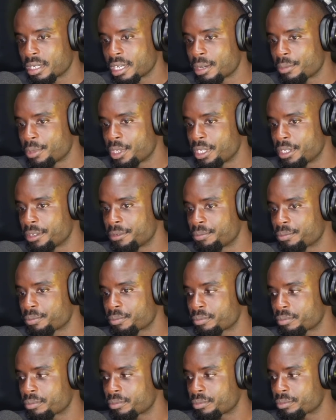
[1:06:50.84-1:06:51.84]
I mean
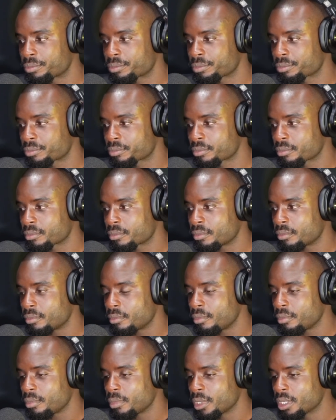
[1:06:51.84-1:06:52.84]

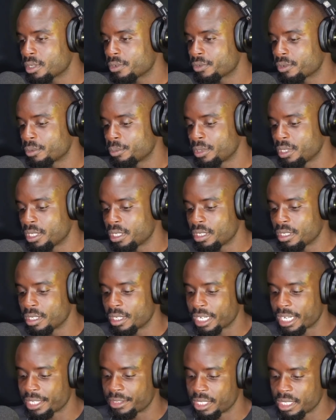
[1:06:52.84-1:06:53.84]
for me,
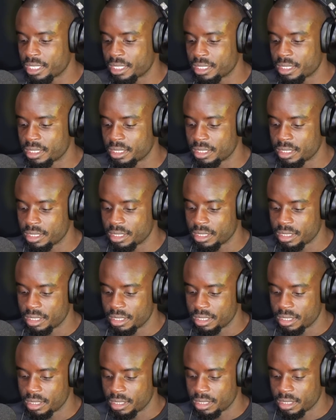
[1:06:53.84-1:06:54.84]
I think
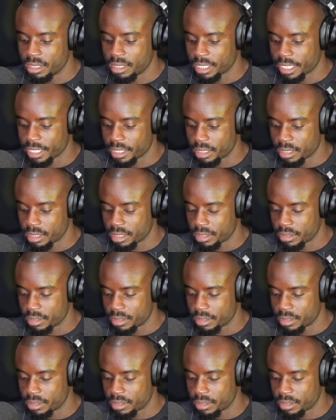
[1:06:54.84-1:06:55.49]
like